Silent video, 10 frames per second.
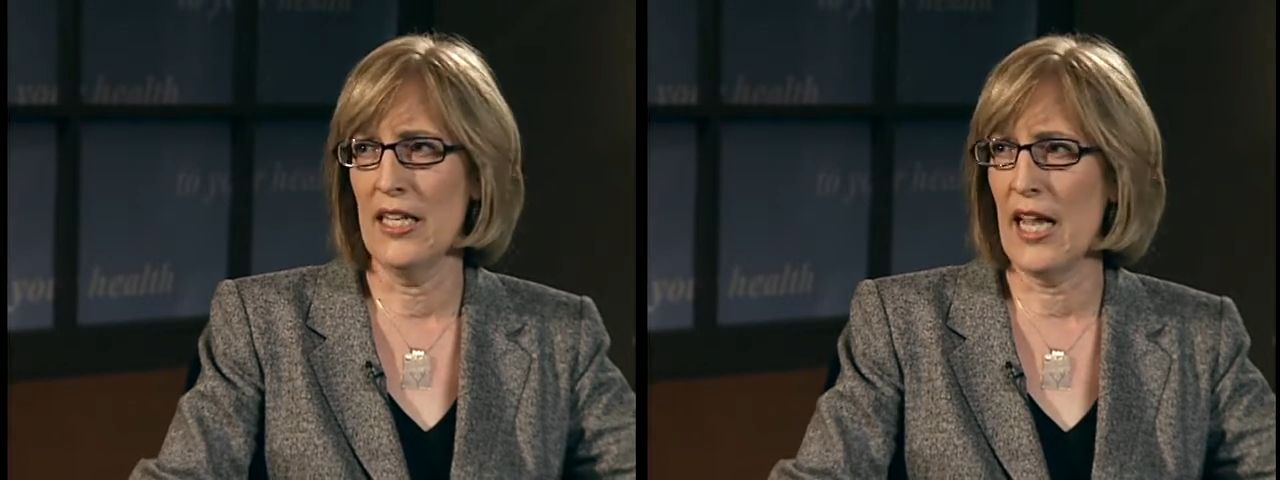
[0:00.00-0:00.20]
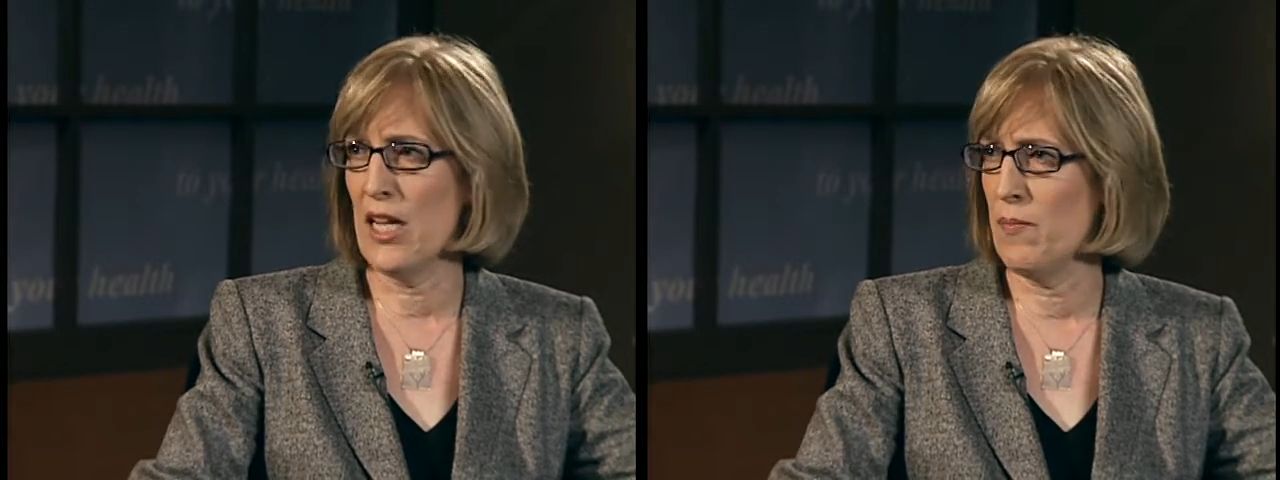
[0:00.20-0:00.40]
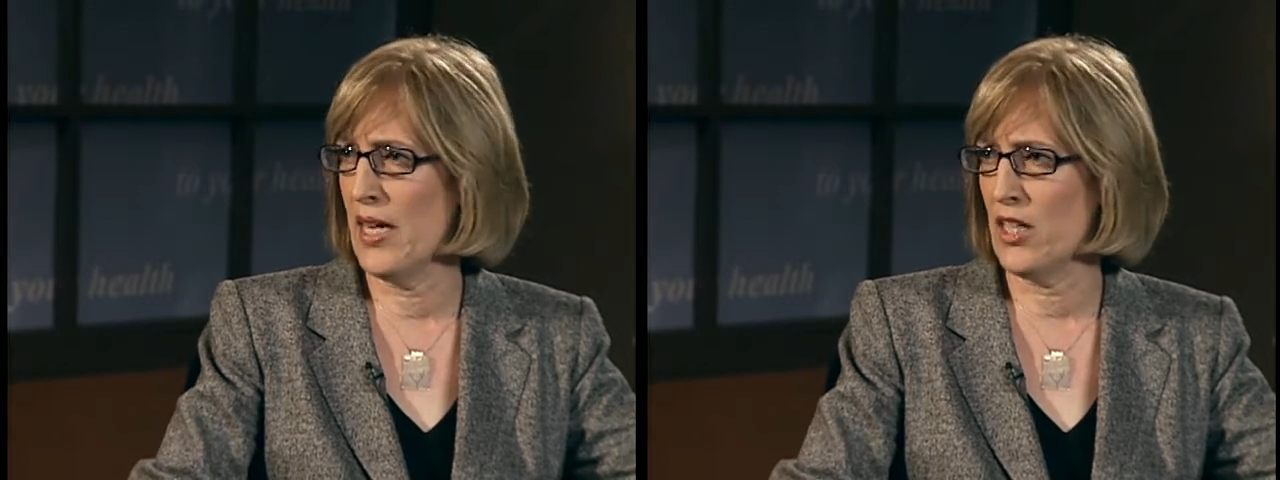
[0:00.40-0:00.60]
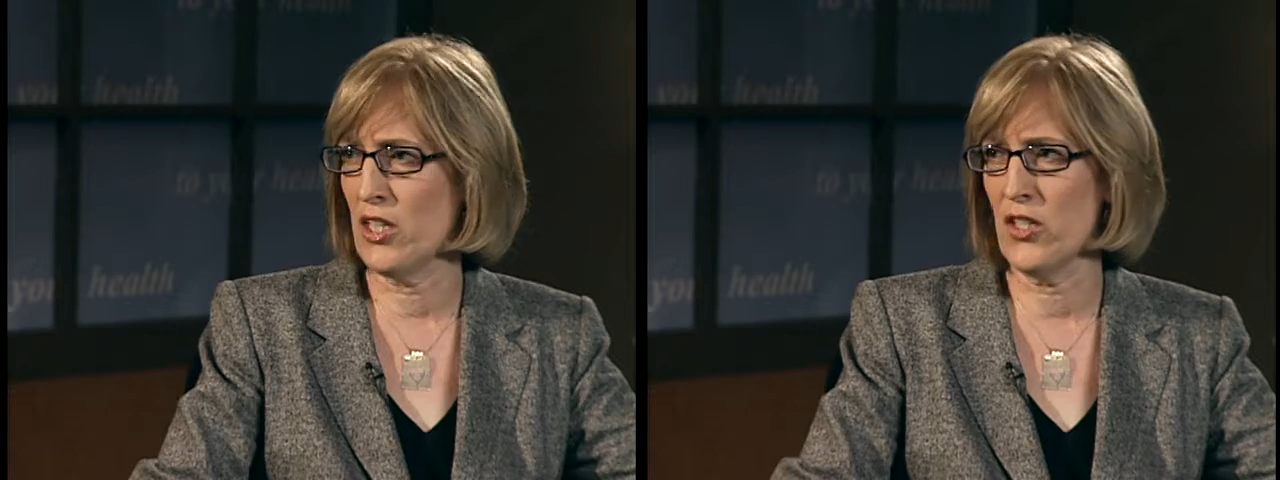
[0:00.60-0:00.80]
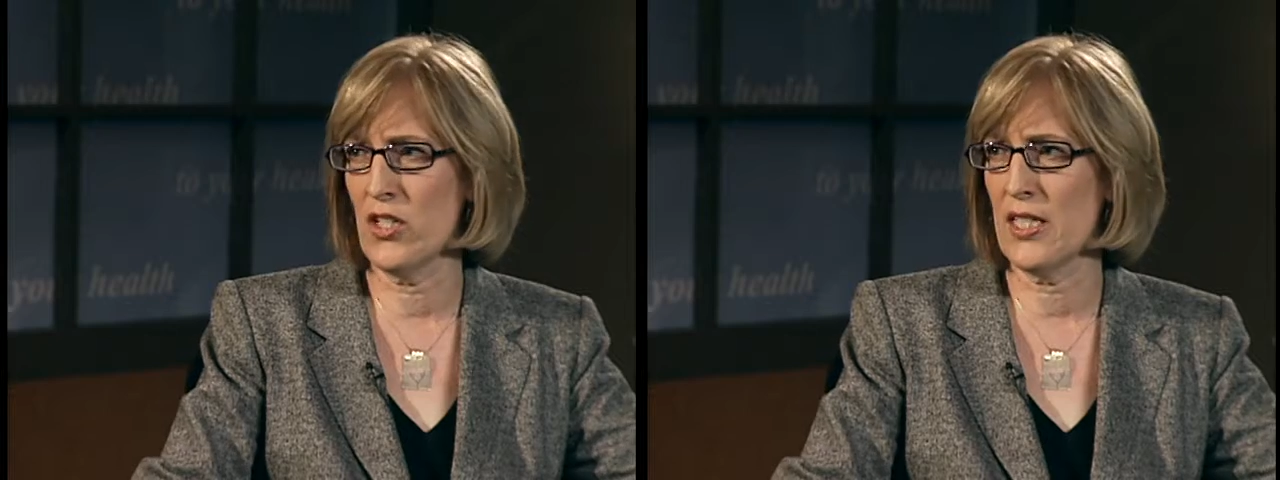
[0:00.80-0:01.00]

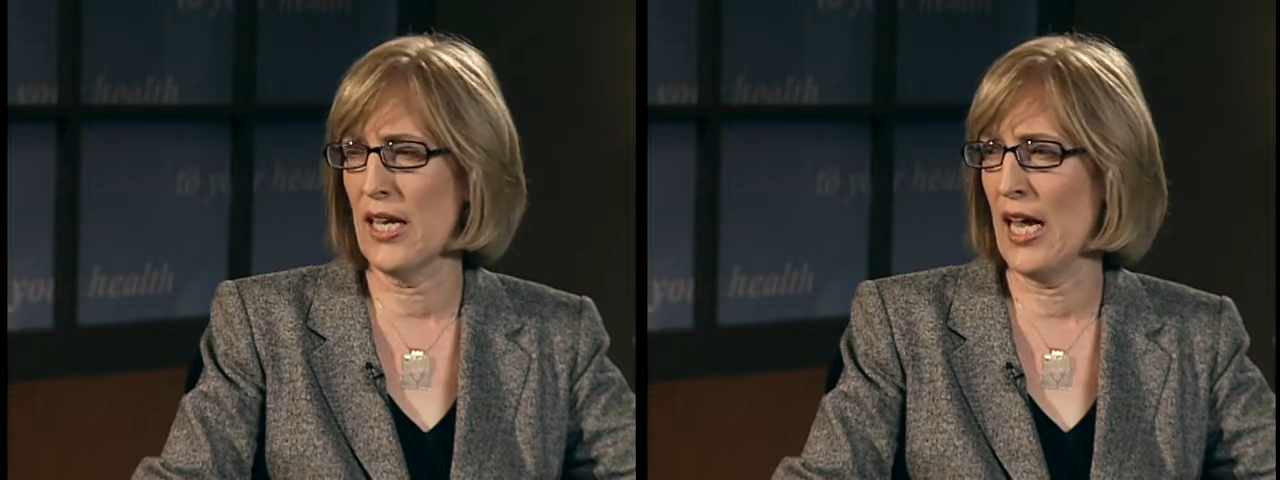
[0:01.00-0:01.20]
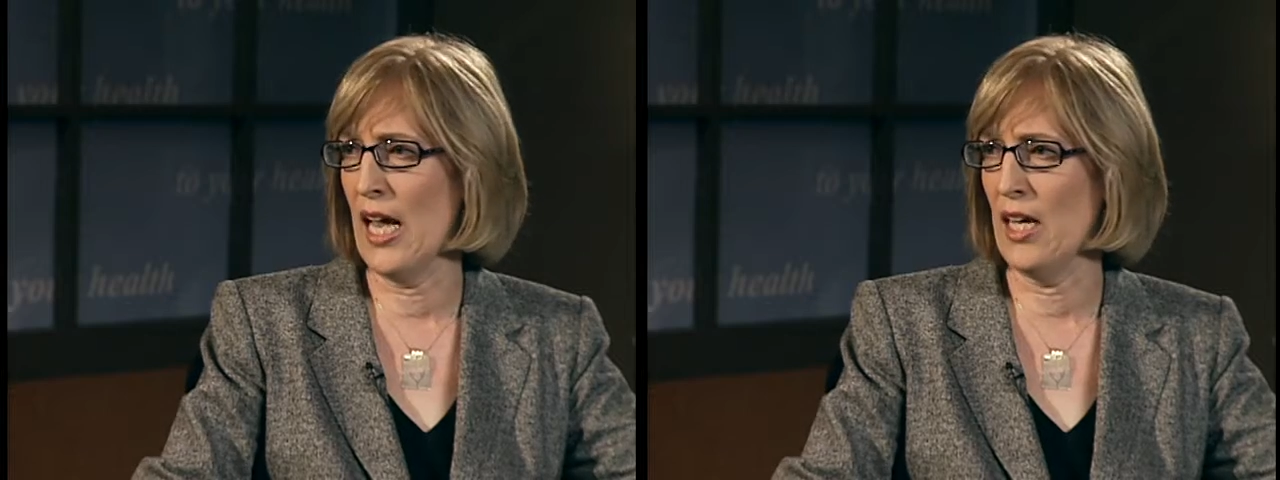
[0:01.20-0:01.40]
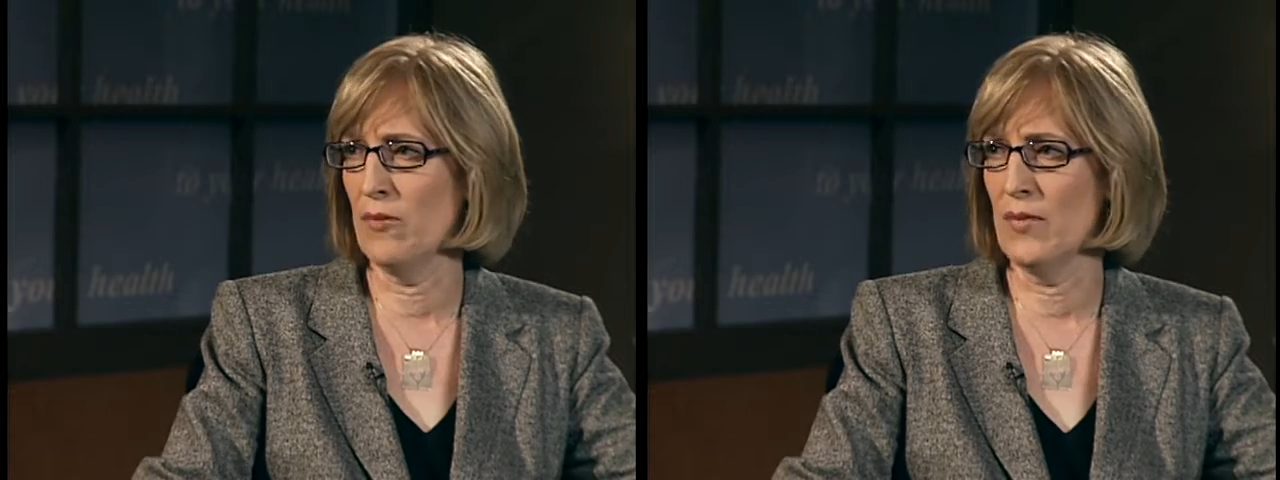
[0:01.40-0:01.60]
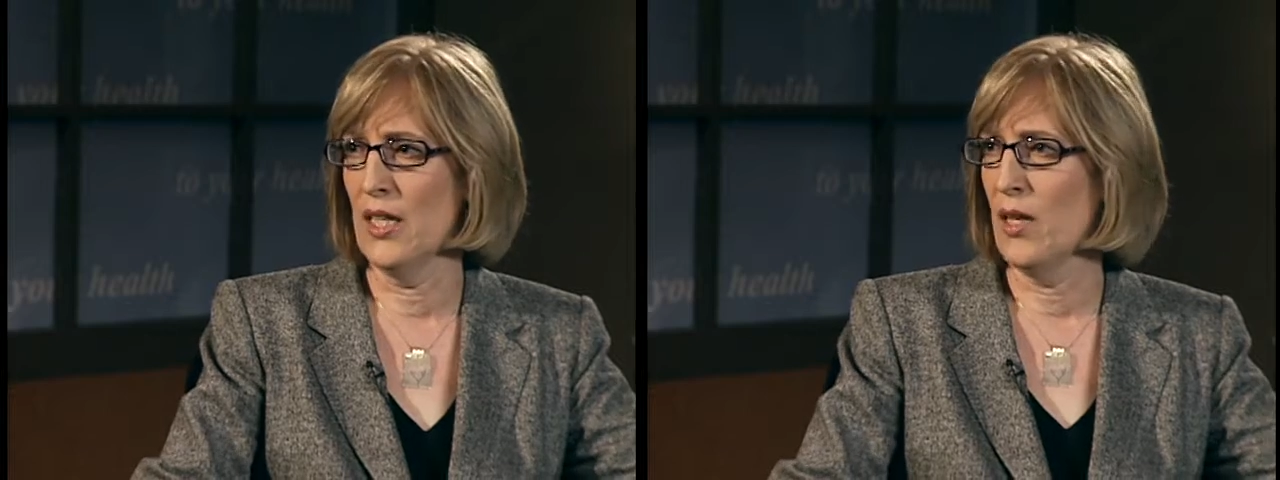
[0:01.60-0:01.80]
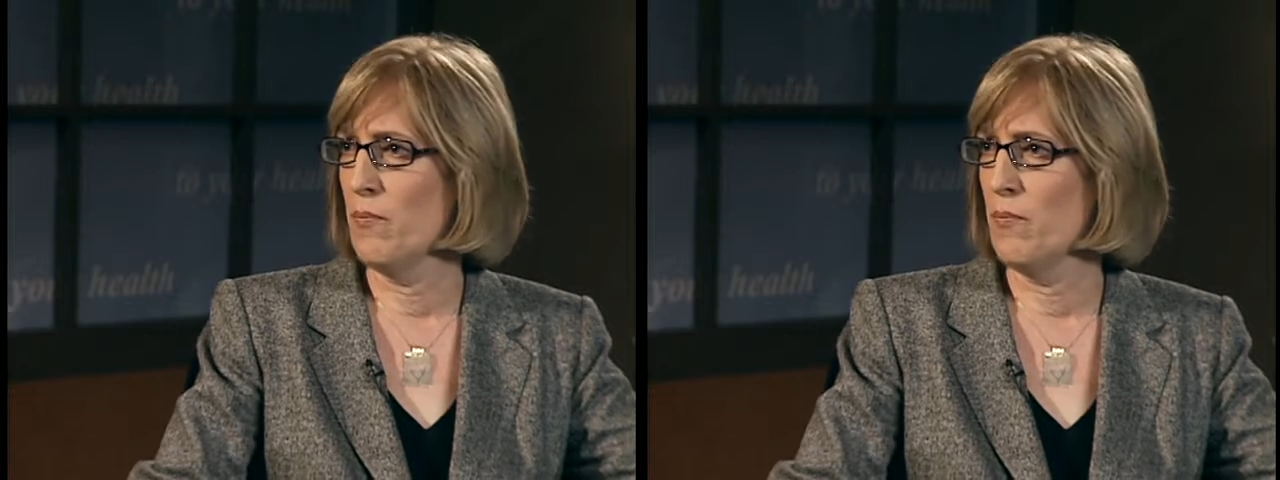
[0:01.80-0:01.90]
nightmares, um,